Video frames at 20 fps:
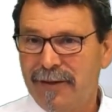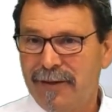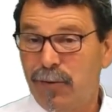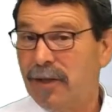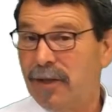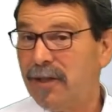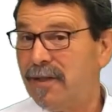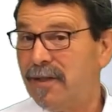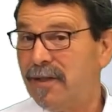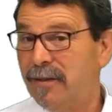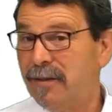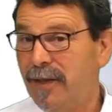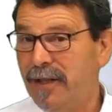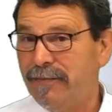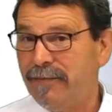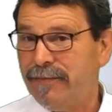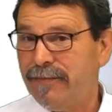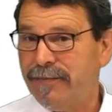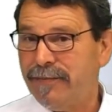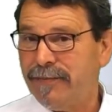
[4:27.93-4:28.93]
What does it
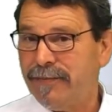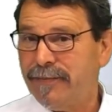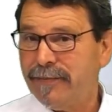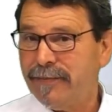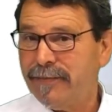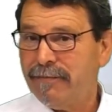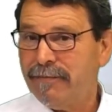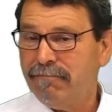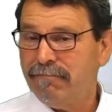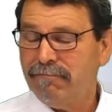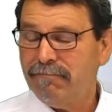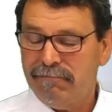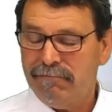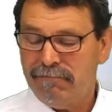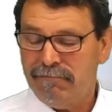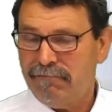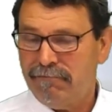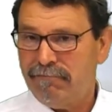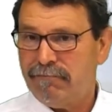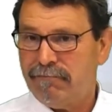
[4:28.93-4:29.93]
mean?
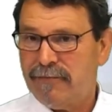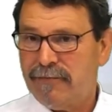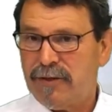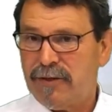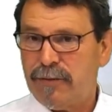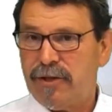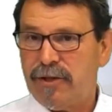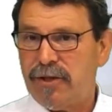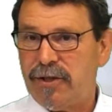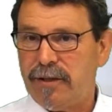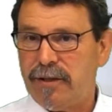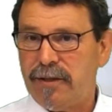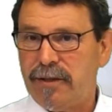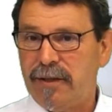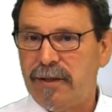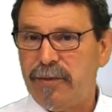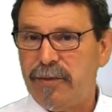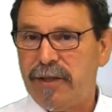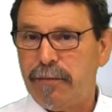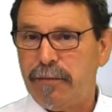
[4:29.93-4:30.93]
Switching,
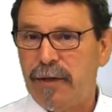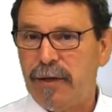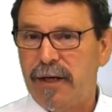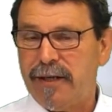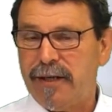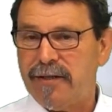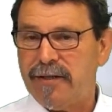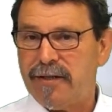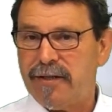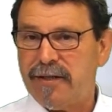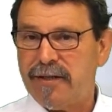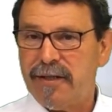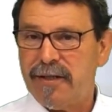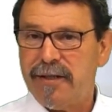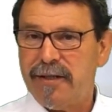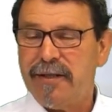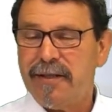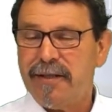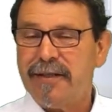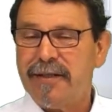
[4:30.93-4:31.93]
dimming, blinds,
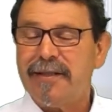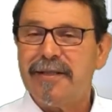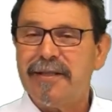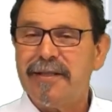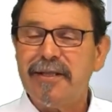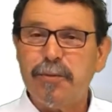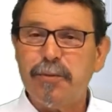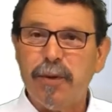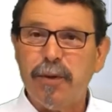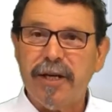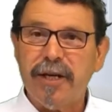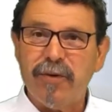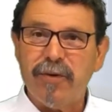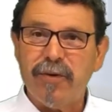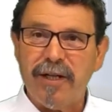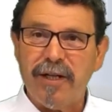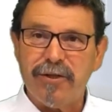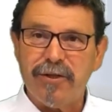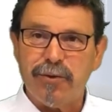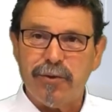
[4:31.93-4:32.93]
displaying
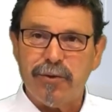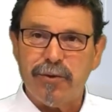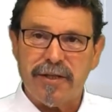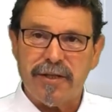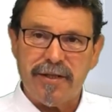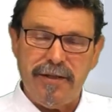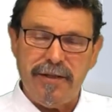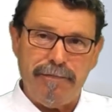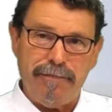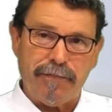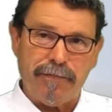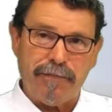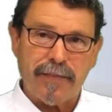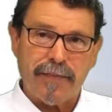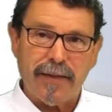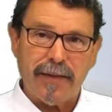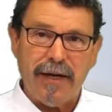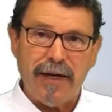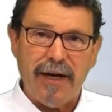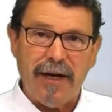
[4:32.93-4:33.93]
values,
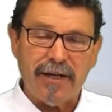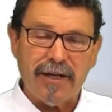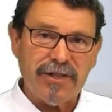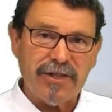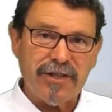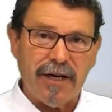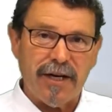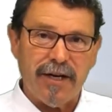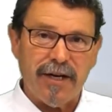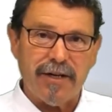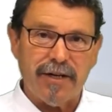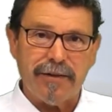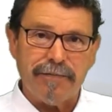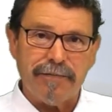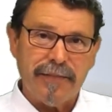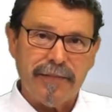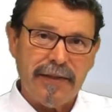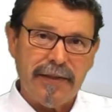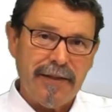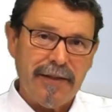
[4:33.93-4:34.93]
RTR,
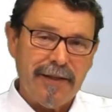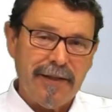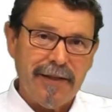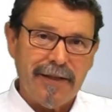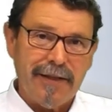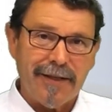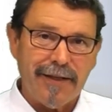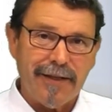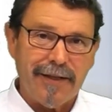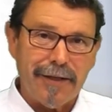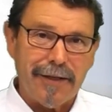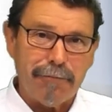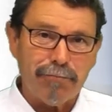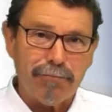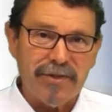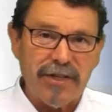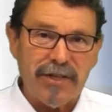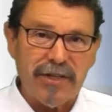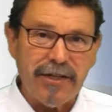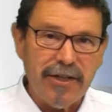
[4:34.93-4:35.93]

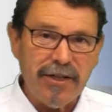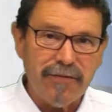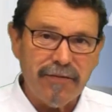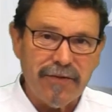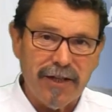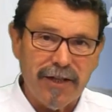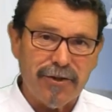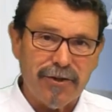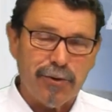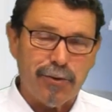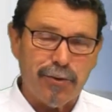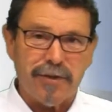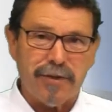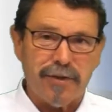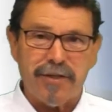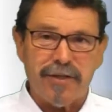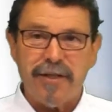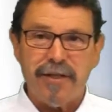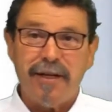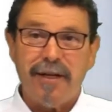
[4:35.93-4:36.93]
sending
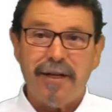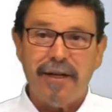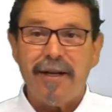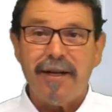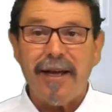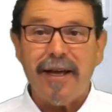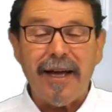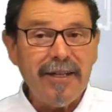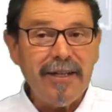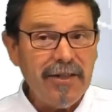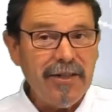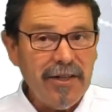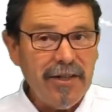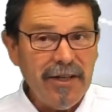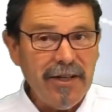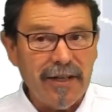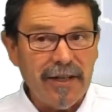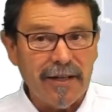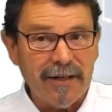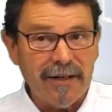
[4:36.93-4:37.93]
values,
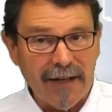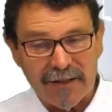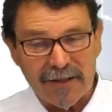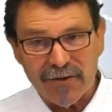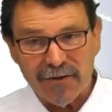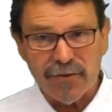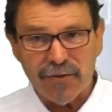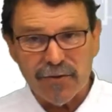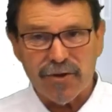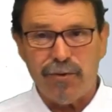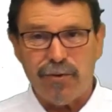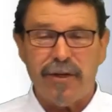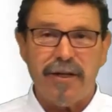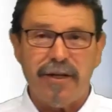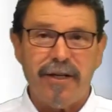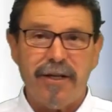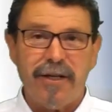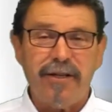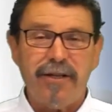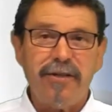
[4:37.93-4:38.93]
LED light control
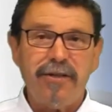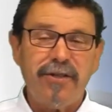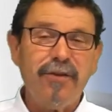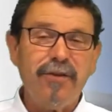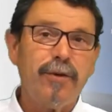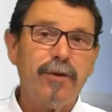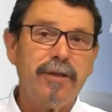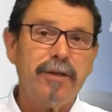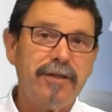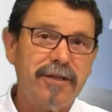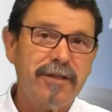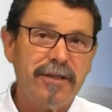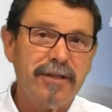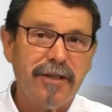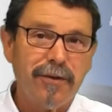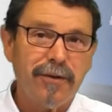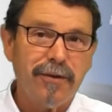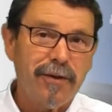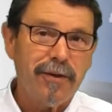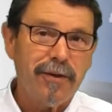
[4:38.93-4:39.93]
in different